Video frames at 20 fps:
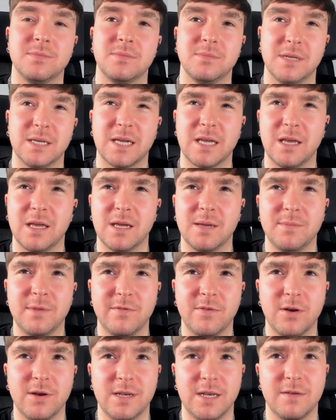It can, it can be
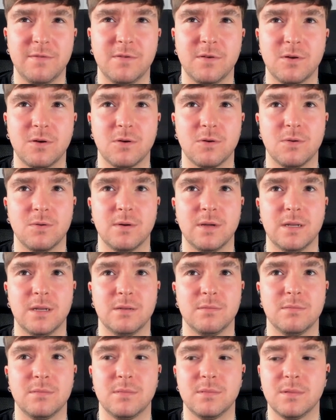very difficult
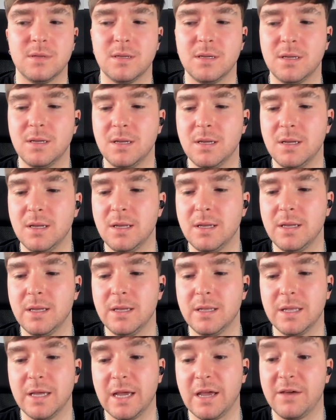when,
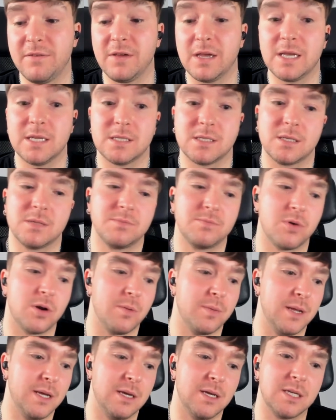like, I think it's
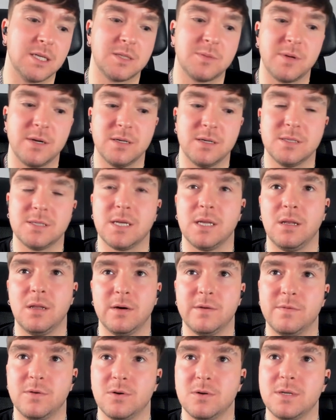probably an experience that a lot
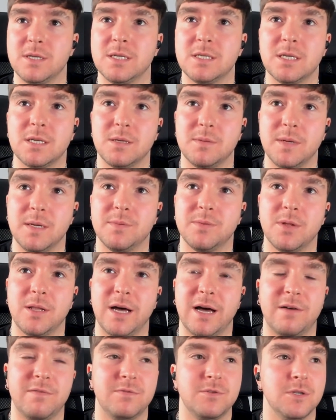of autistic people
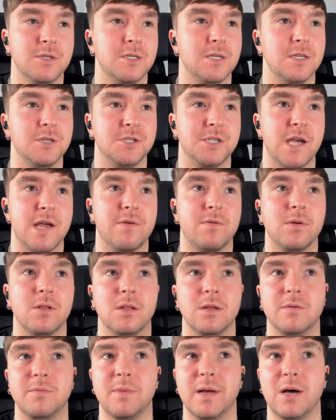have, just in
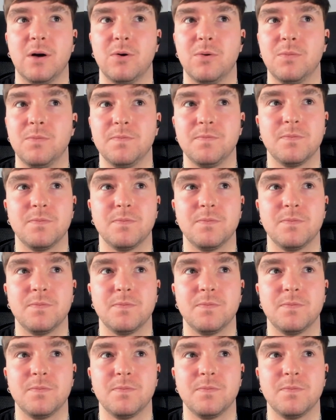general, about